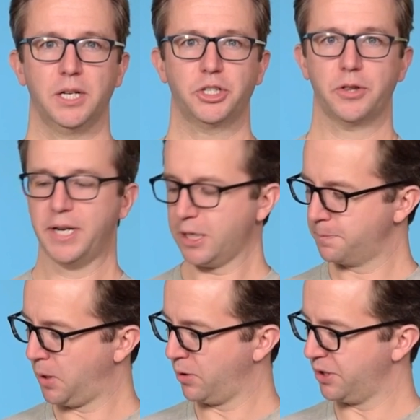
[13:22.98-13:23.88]
So the next
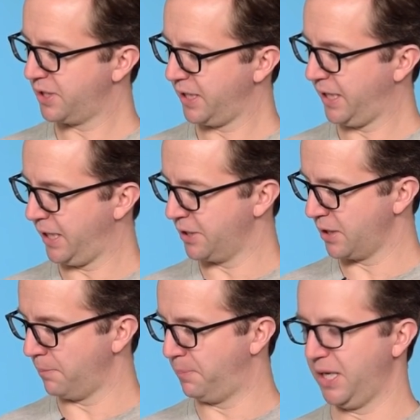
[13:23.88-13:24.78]
bonus is
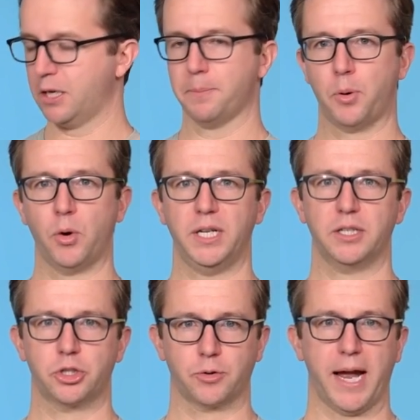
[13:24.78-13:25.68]
big point
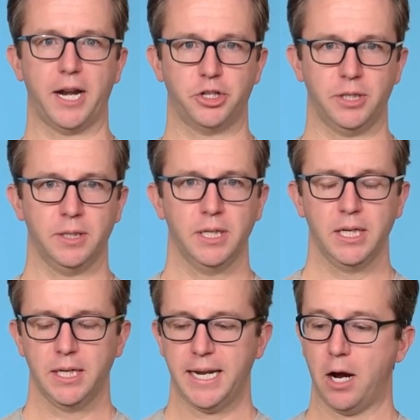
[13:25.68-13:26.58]
strategy.
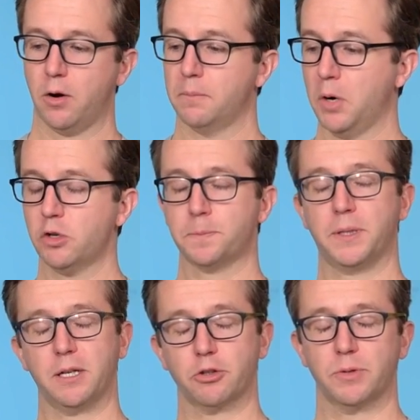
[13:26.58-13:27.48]
Now, most
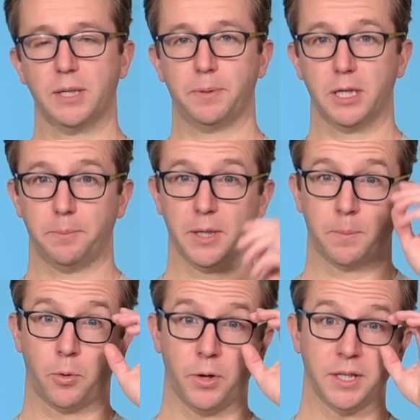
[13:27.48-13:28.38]
players, when they play a big
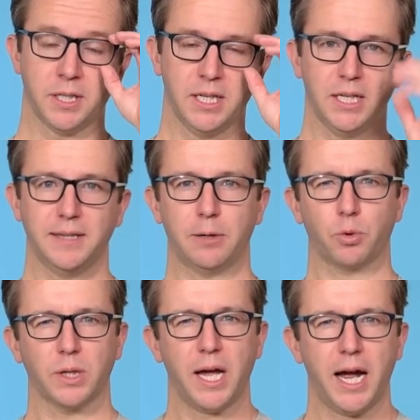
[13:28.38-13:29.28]
point, they
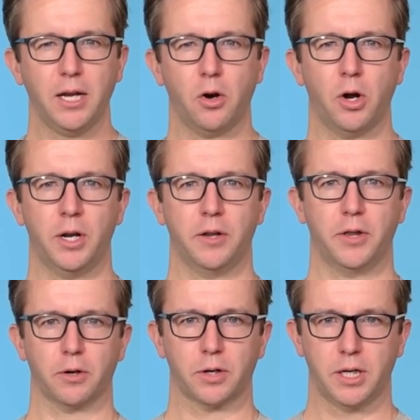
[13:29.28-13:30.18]
rely on
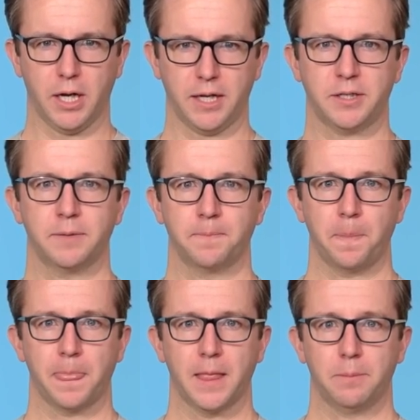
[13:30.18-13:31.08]
their gut.
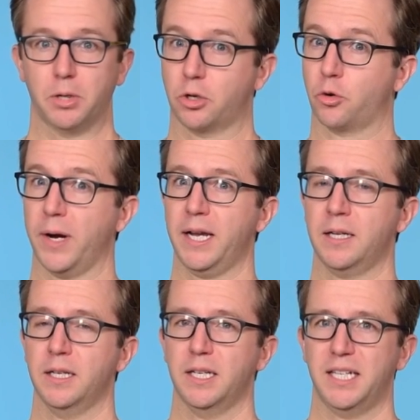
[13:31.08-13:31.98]
But
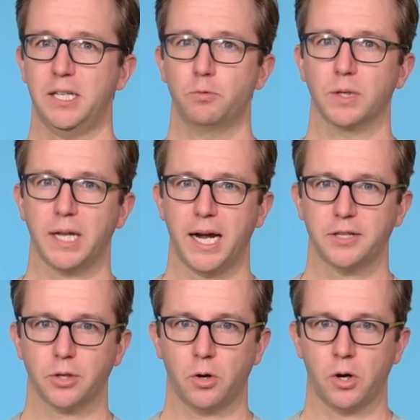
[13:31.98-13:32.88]
Craig, he
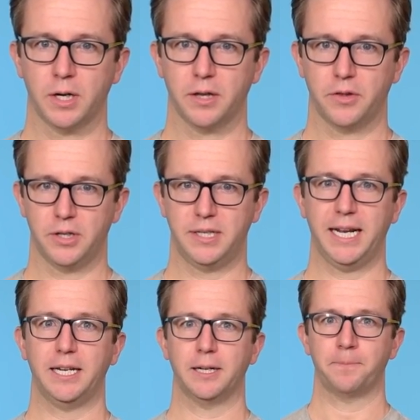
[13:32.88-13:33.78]
relies on the
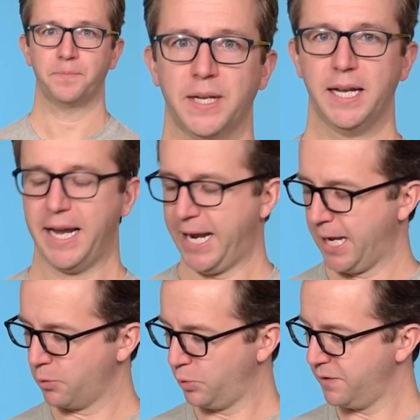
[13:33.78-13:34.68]
data.
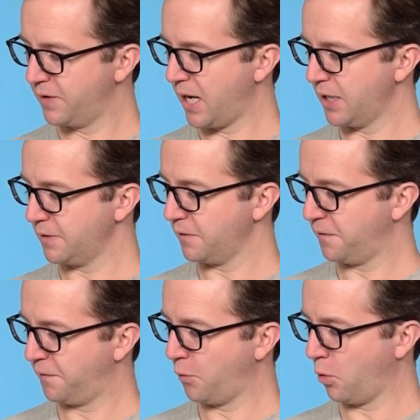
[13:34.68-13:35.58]
And we've got
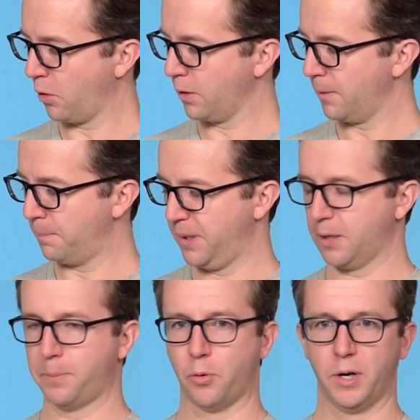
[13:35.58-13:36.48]
4
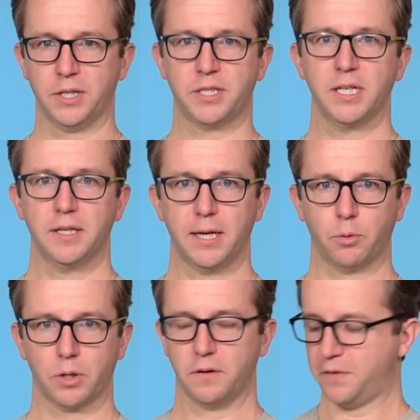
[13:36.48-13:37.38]
big points that
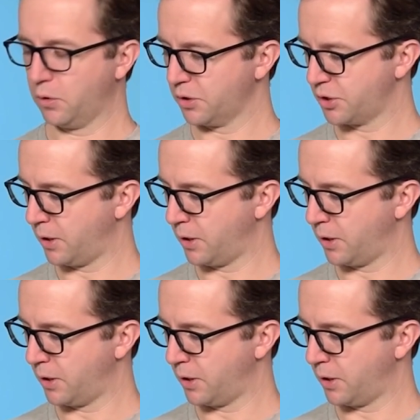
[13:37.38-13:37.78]
we're gonna focus